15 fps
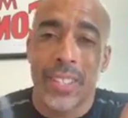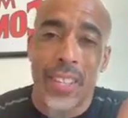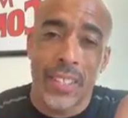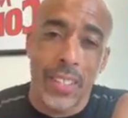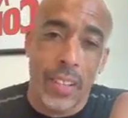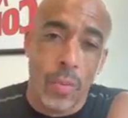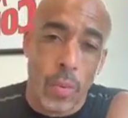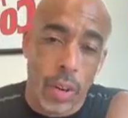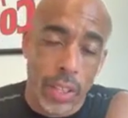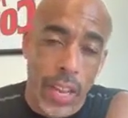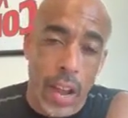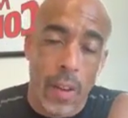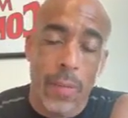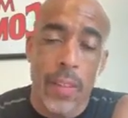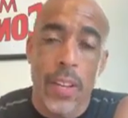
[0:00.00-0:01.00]
son did a
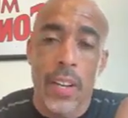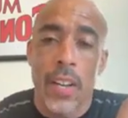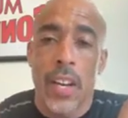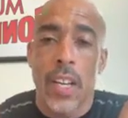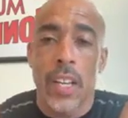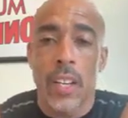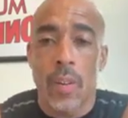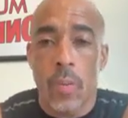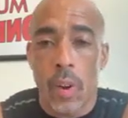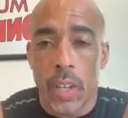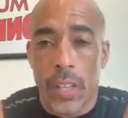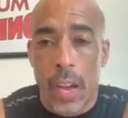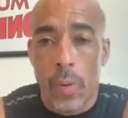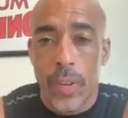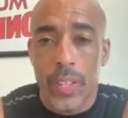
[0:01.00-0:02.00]
workout, heel
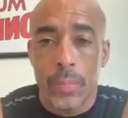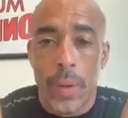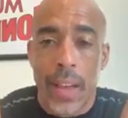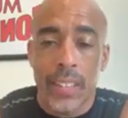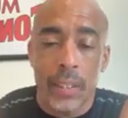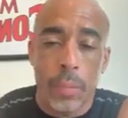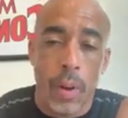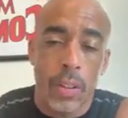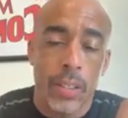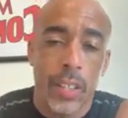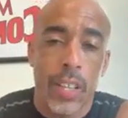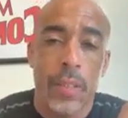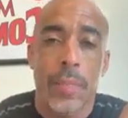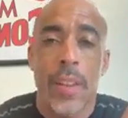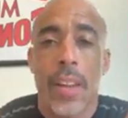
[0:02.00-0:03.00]
workout with his basketball
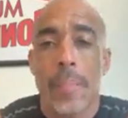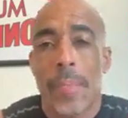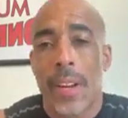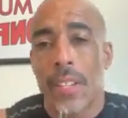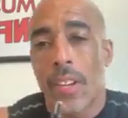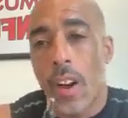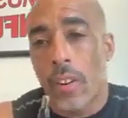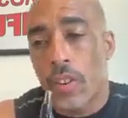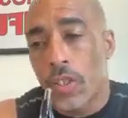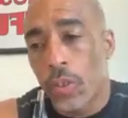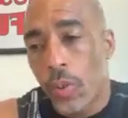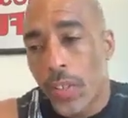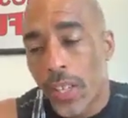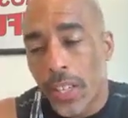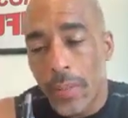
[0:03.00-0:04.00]
team. My
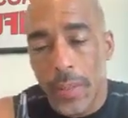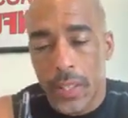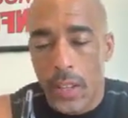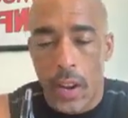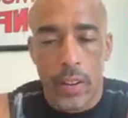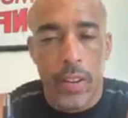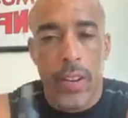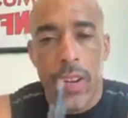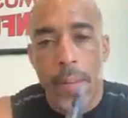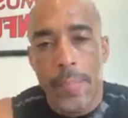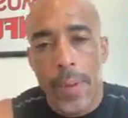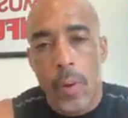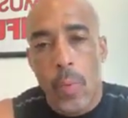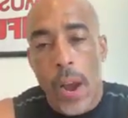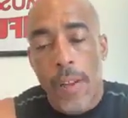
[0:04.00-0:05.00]

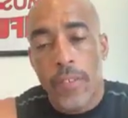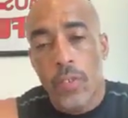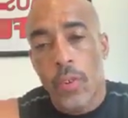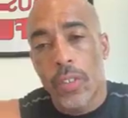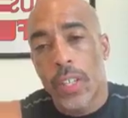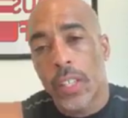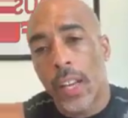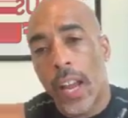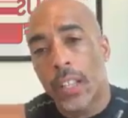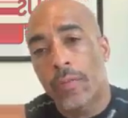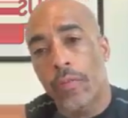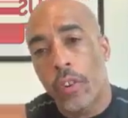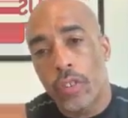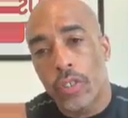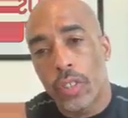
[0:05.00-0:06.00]
wife joined the class
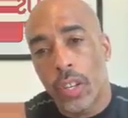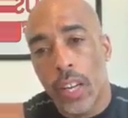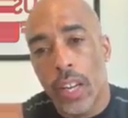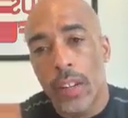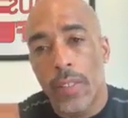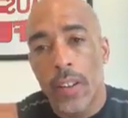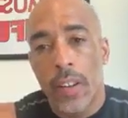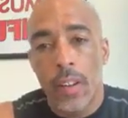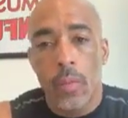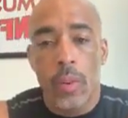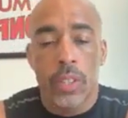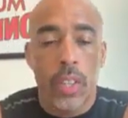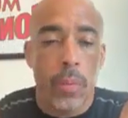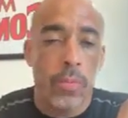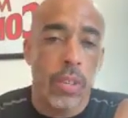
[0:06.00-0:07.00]
virtually.
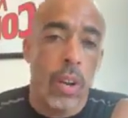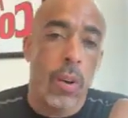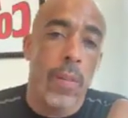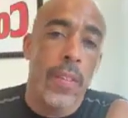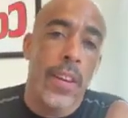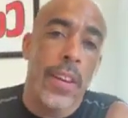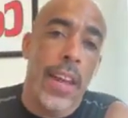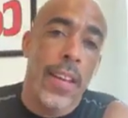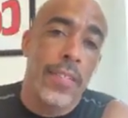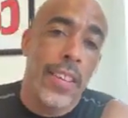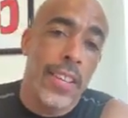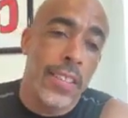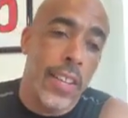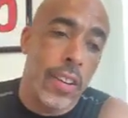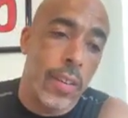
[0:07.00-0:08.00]
What's up, Joe? And
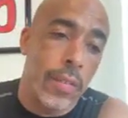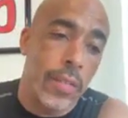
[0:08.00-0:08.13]
then